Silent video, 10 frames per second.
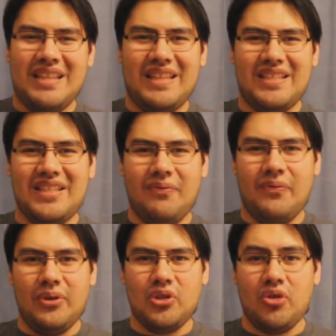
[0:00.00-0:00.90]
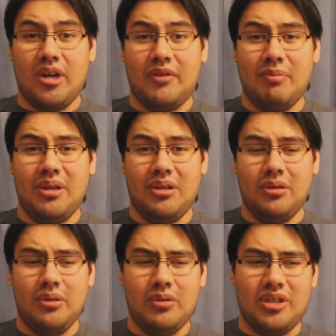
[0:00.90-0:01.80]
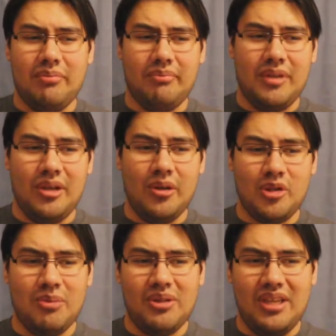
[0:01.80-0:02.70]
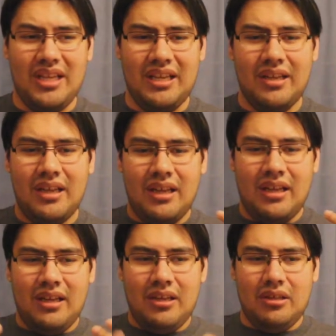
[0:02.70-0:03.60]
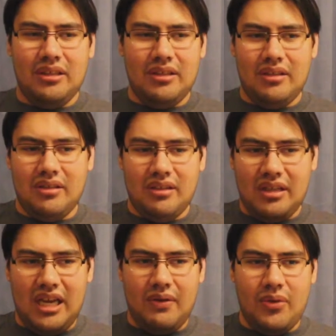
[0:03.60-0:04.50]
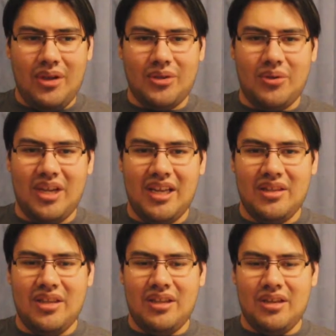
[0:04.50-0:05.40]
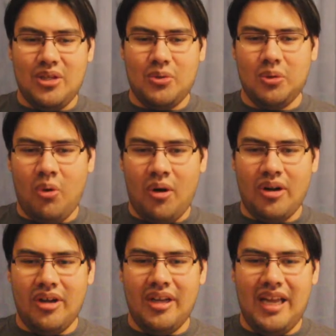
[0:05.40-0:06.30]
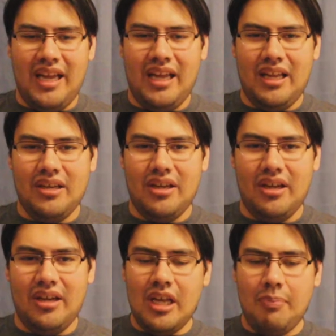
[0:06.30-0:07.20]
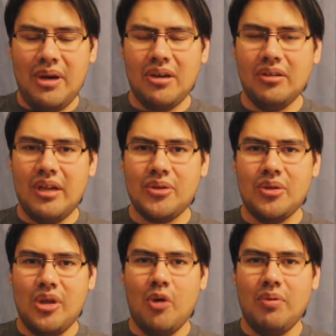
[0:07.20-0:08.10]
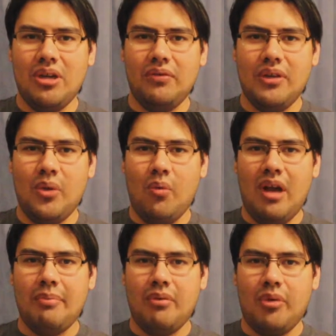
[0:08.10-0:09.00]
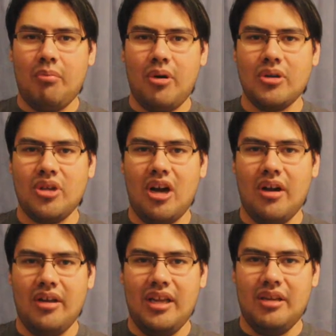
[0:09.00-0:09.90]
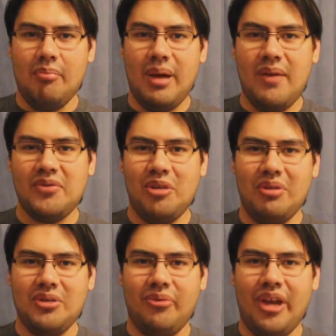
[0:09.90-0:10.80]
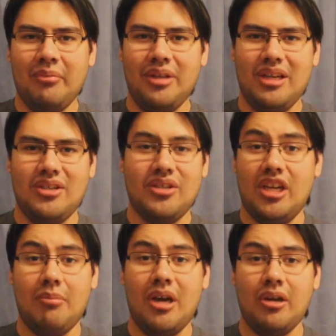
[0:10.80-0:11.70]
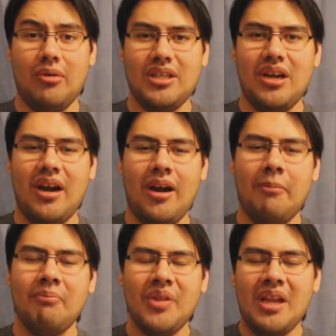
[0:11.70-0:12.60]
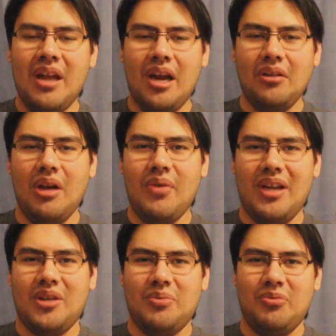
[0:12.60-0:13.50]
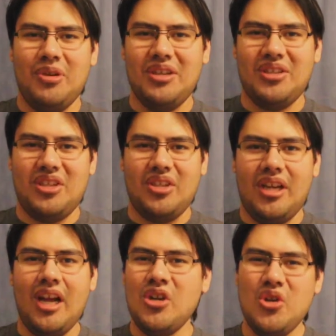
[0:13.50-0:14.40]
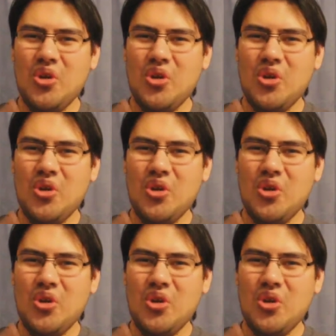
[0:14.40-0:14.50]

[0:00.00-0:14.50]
this didn't feel strong enough to be a conclusion. And ultimately, everything's okay at the end. He's with Lorna, and it parallels to the opening of Lethal Weapon with Murtaugh in the bathtub and his family, and he's just like, I'm not going to retire. And I love that, because Riggs is just like, I